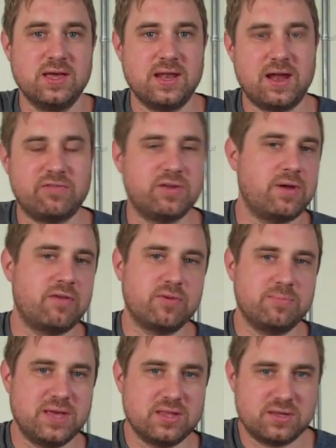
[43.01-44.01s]
and
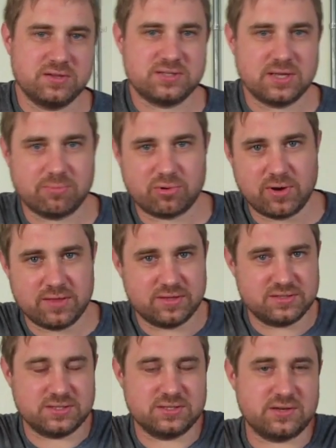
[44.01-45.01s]
every beat that you see in
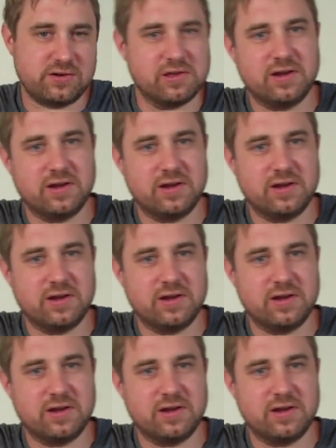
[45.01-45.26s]
parentheses there,